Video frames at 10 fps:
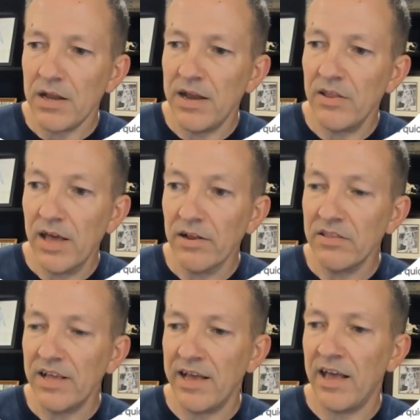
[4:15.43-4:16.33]
Now, the
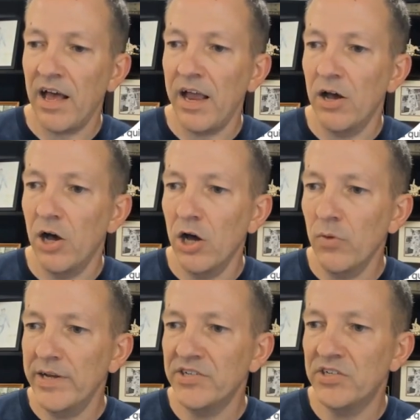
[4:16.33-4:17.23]
other thing that I
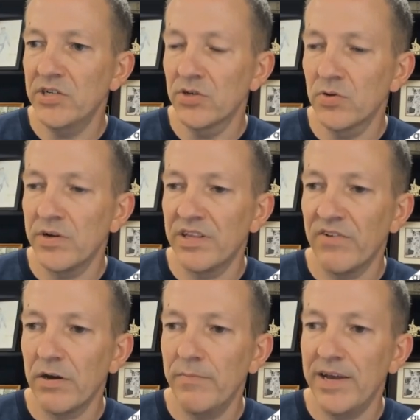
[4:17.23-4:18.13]
always do at the
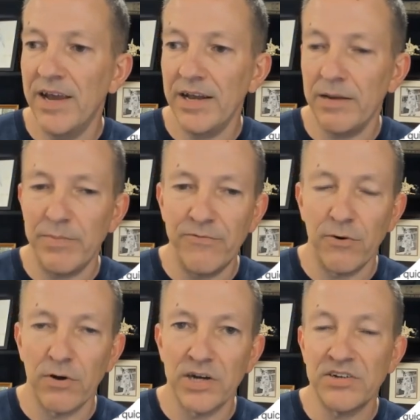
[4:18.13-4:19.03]
very beginning,
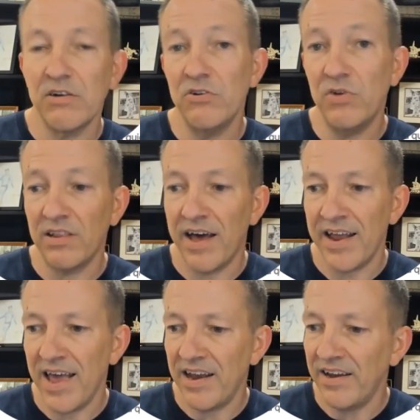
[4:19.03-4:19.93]
before I start doing a
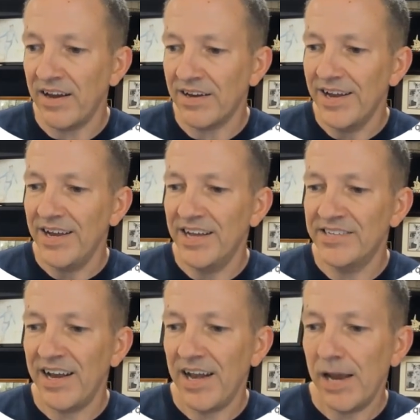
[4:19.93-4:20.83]
lot of editing,
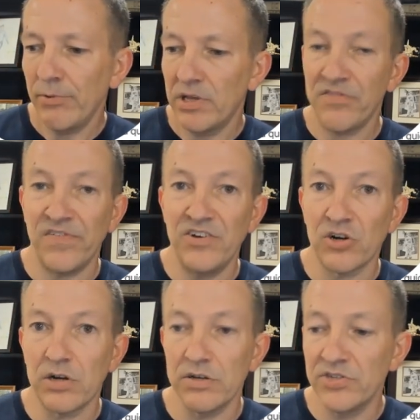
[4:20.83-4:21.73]
is enable this
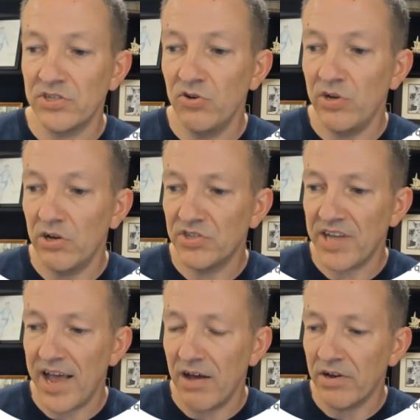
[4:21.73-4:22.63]
feature called Studio
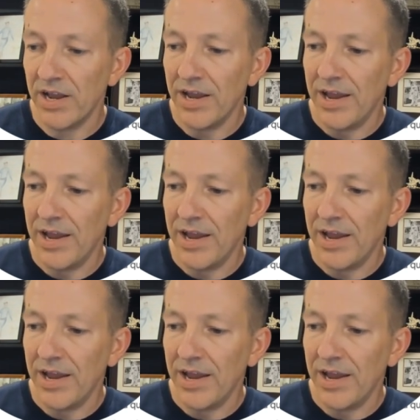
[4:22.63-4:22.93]
Sound.